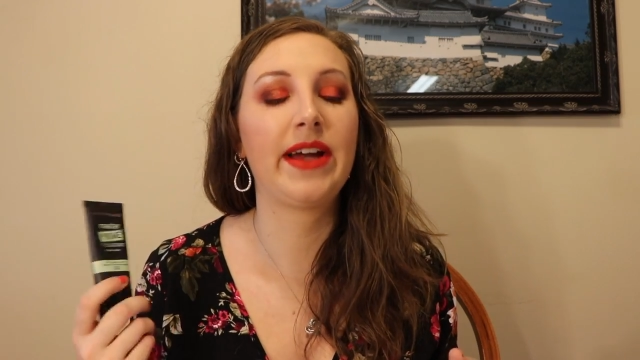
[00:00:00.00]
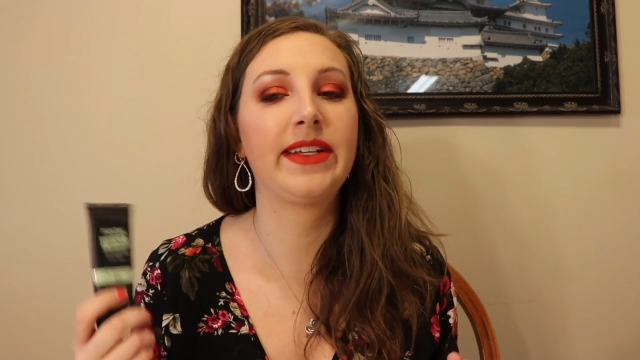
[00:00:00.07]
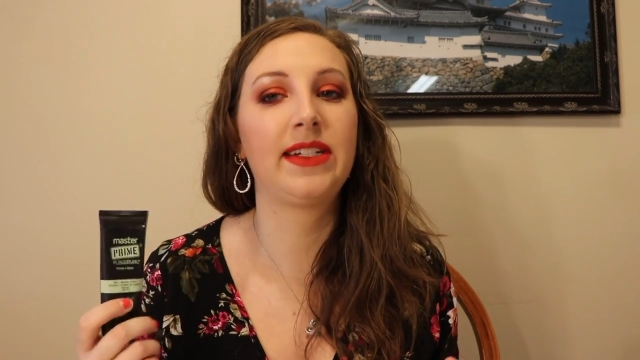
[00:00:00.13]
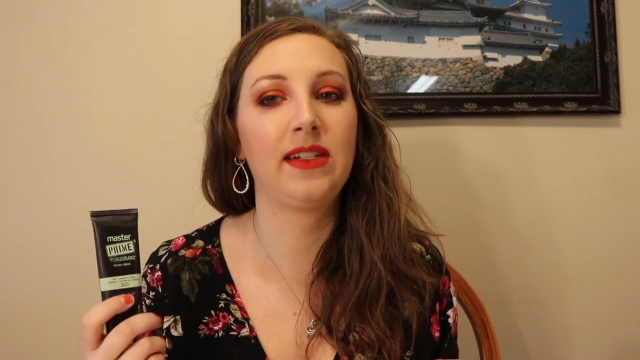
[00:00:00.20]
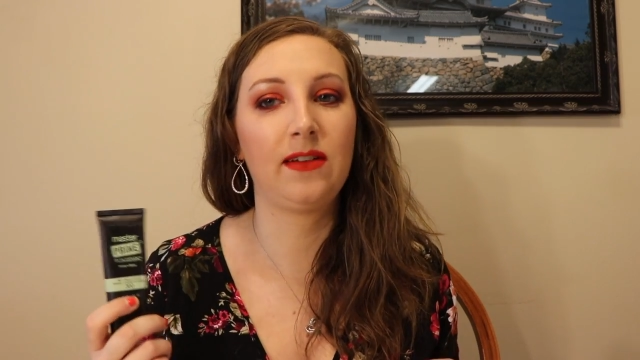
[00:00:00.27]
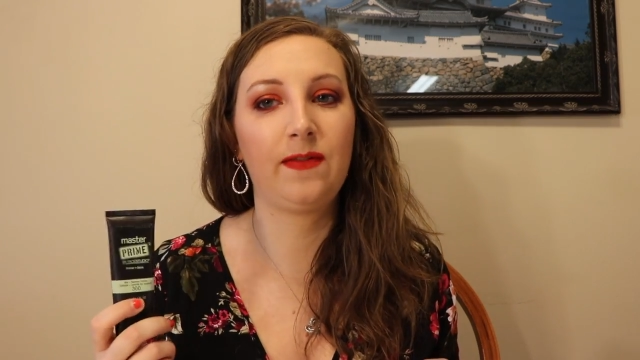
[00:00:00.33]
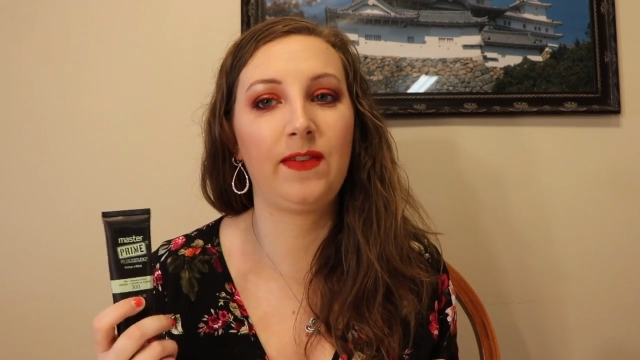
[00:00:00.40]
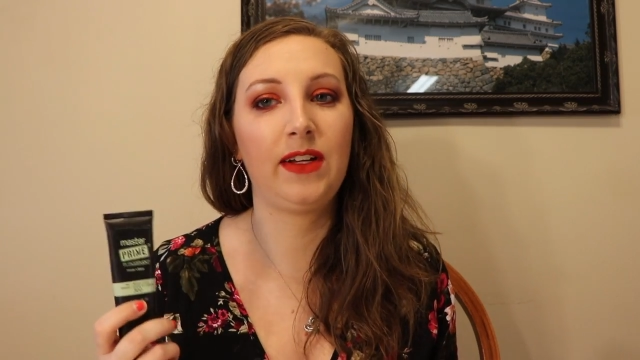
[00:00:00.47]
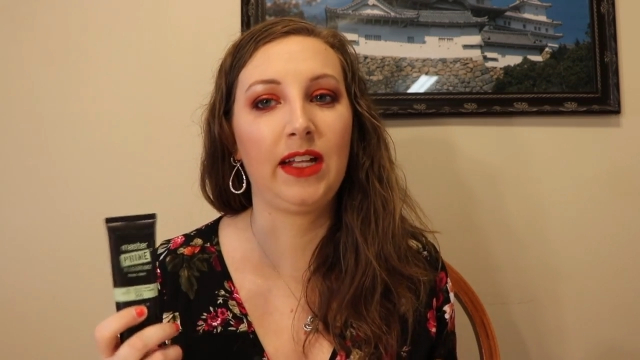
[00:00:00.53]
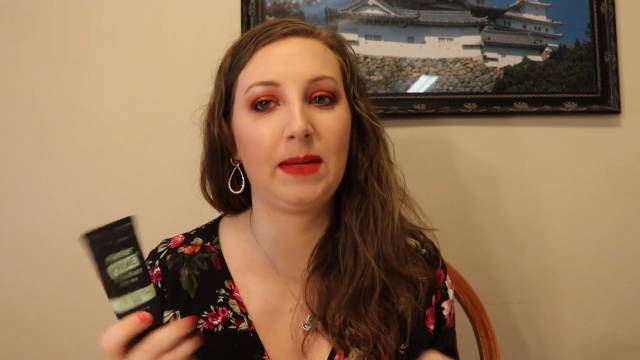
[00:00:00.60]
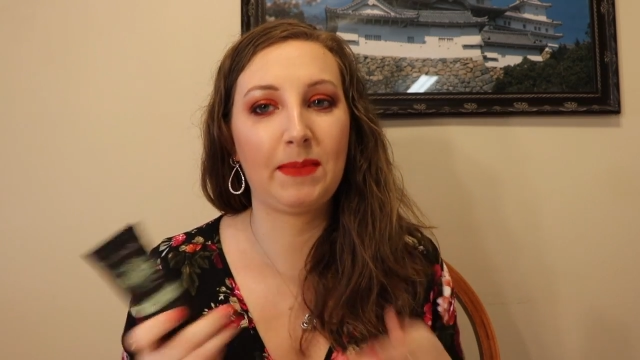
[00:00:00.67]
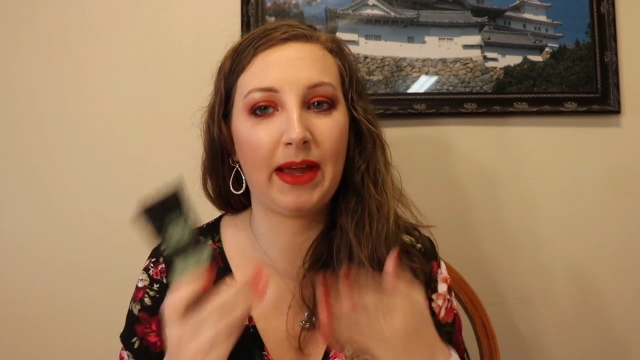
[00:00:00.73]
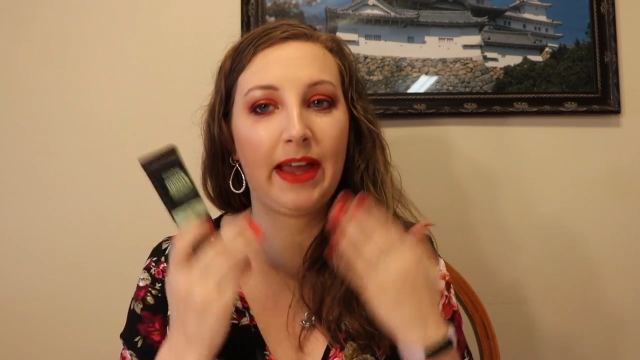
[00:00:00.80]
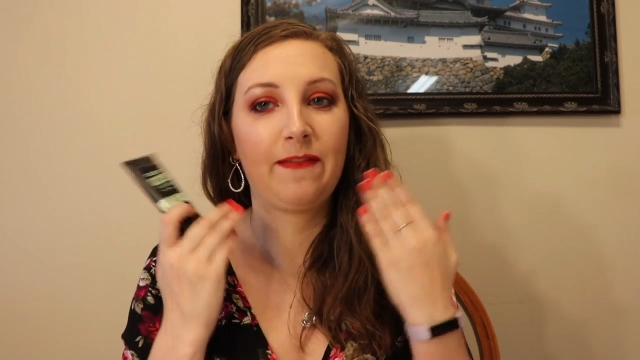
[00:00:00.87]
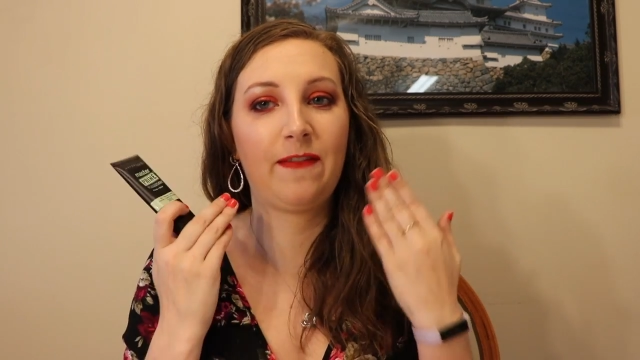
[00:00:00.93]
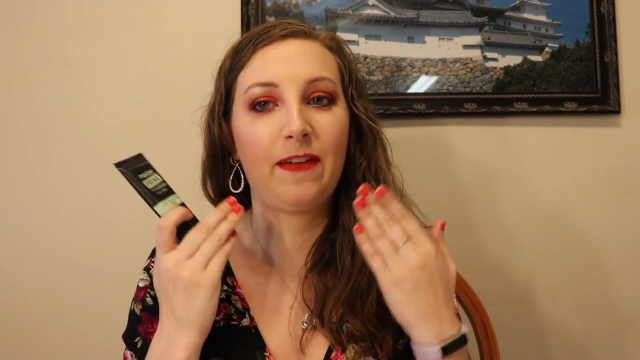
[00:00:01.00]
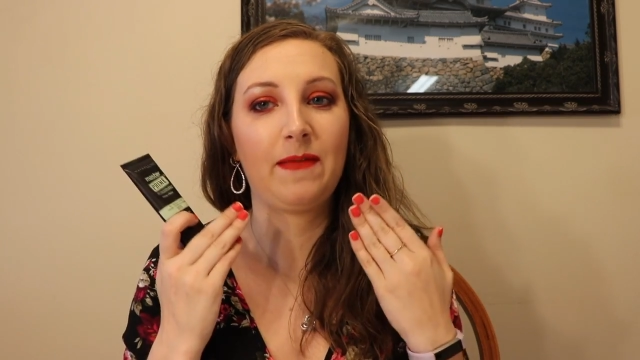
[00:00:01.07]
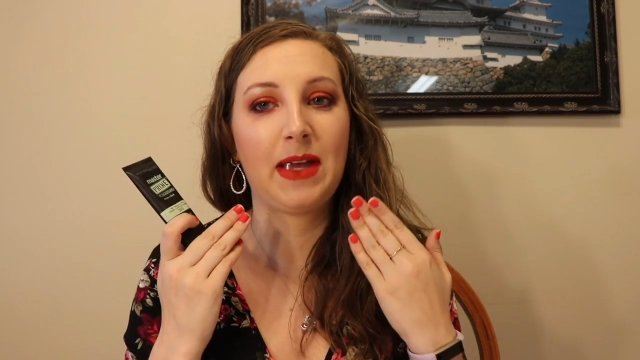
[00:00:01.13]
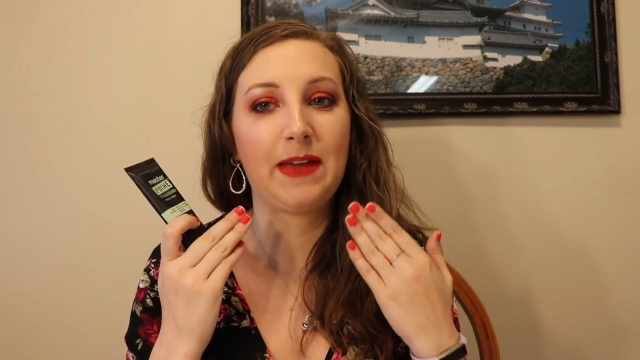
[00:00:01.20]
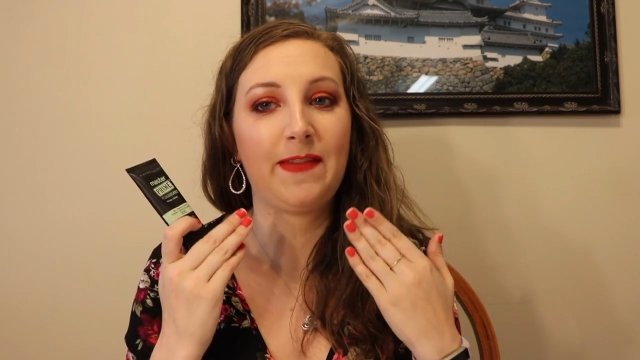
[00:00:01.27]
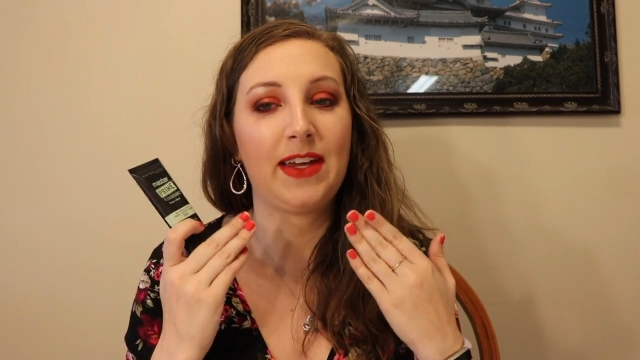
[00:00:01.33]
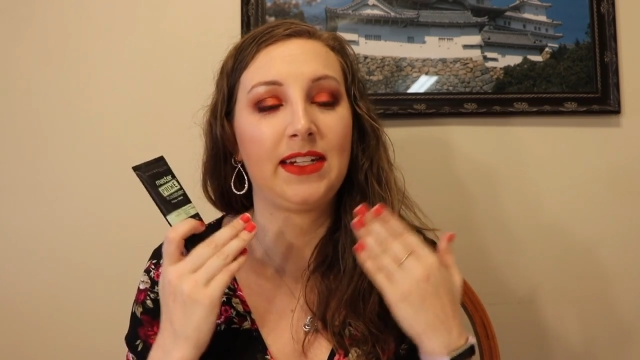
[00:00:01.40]
I still feel like
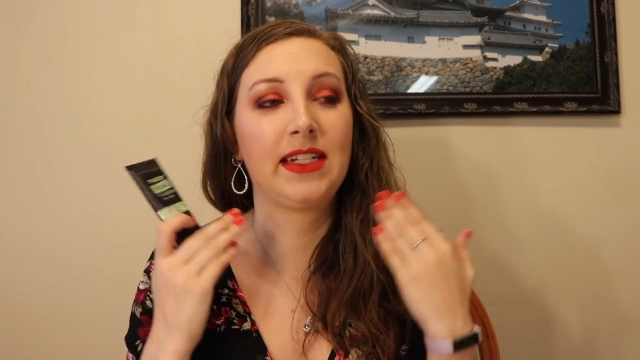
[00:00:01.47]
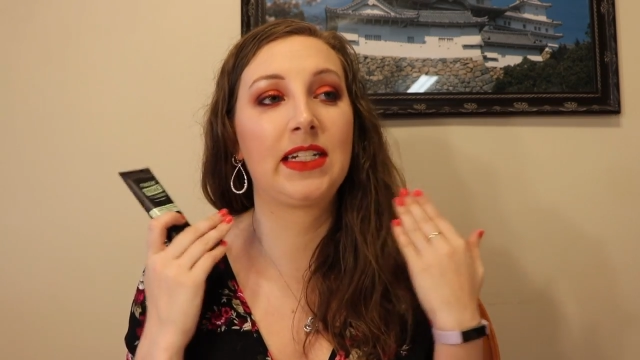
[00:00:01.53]
my face